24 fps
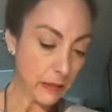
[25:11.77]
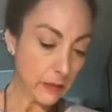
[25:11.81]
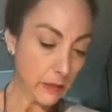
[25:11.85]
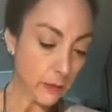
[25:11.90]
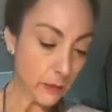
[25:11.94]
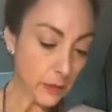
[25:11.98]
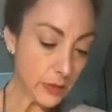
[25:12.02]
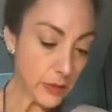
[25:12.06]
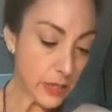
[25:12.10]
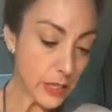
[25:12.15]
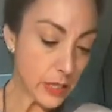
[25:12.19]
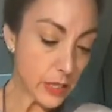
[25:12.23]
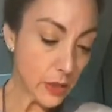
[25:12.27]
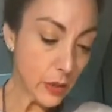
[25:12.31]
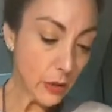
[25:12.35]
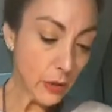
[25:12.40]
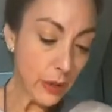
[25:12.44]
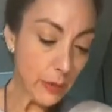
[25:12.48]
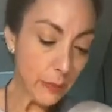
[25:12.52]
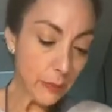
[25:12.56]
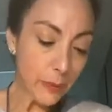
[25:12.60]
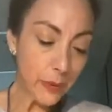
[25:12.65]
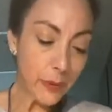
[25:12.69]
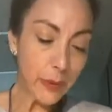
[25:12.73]
We're just gonna
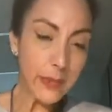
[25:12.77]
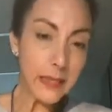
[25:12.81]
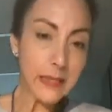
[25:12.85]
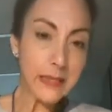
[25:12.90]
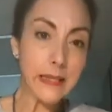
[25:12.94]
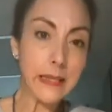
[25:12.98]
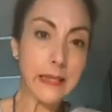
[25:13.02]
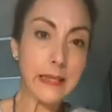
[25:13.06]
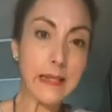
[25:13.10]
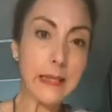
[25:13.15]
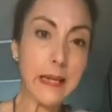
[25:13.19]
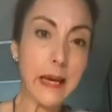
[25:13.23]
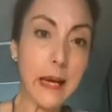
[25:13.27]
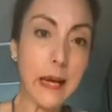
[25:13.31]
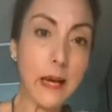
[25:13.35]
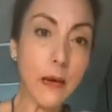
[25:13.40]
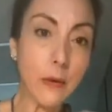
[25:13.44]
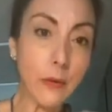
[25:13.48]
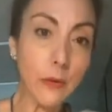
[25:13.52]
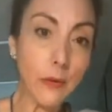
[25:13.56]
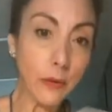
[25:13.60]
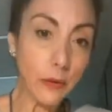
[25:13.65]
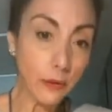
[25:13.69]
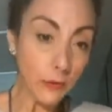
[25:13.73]
press it
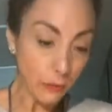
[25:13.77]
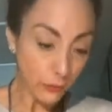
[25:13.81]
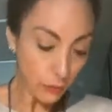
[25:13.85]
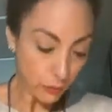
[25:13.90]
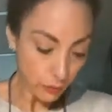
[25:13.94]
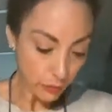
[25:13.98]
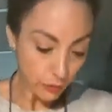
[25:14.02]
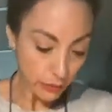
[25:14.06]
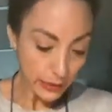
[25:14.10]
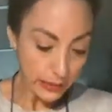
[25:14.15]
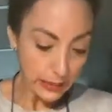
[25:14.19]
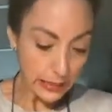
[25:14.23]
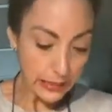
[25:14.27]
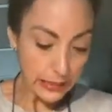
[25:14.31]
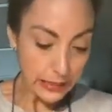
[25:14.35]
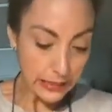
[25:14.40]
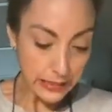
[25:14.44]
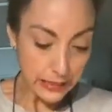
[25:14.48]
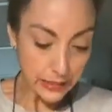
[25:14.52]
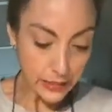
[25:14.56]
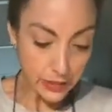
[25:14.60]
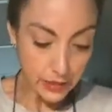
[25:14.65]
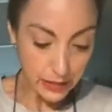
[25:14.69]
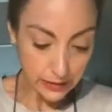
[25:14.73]
down really
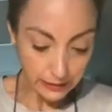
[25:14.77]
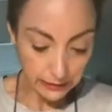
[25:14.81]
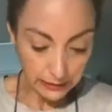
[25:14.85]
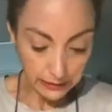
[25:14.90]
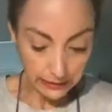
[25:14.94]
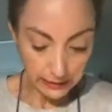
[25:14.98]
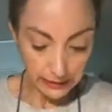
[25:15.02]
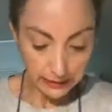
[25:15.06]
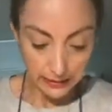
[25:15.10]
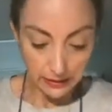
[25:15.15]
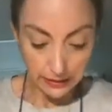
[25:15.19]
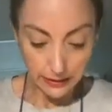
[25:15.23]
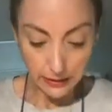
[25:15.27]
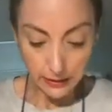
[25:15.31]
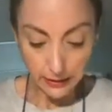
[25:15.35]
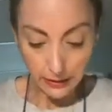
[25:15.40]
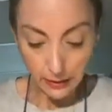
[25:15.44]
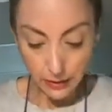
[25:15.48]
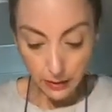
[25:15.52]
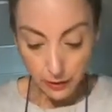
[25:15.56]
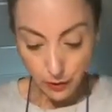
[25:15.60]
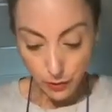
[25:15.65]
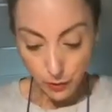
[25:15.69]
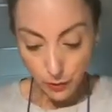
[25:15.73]
gently,
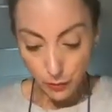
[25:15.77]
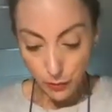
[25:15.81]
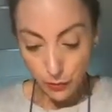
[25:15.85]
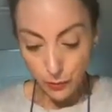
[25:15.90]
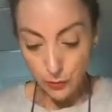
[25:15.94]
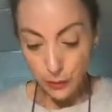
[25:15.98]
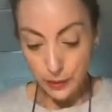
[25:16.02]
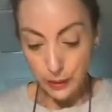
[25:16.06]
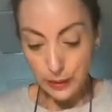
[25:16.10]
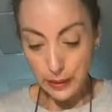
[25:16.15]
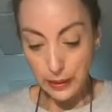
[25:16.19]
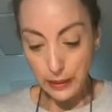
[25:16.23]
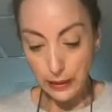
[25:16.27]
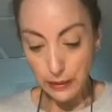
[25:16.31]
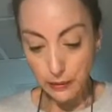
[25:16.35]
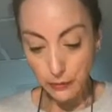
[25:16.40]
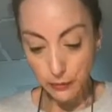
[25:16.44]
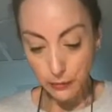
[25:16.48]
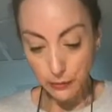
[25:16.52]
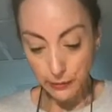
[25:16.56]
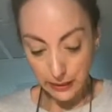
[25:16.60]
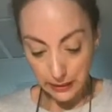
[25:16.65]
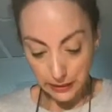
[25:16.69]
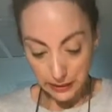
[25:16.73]

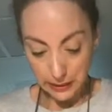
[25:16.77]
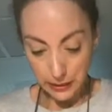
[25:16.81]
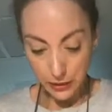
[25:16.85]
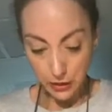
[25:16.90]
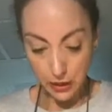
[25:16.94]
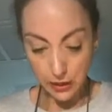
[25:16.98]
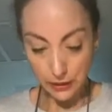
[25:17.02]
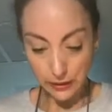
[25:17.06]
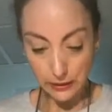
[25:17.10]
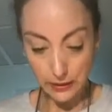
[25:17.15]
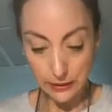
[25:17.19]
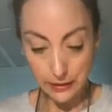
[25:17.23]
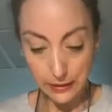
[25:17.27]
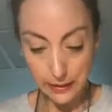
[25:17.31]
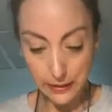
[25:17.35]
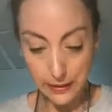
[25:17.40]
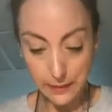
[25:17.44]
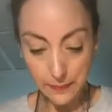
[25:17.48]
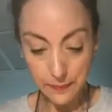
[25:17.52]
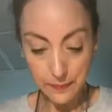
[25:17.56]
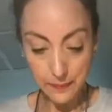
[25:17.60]
really gently.